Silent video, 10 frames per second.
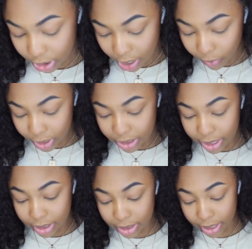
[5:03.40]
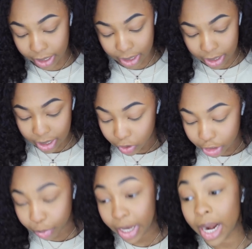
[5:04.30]
I want to take a second to
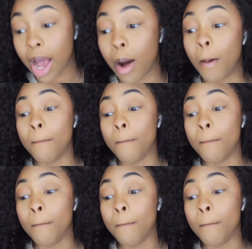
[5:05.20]
explain how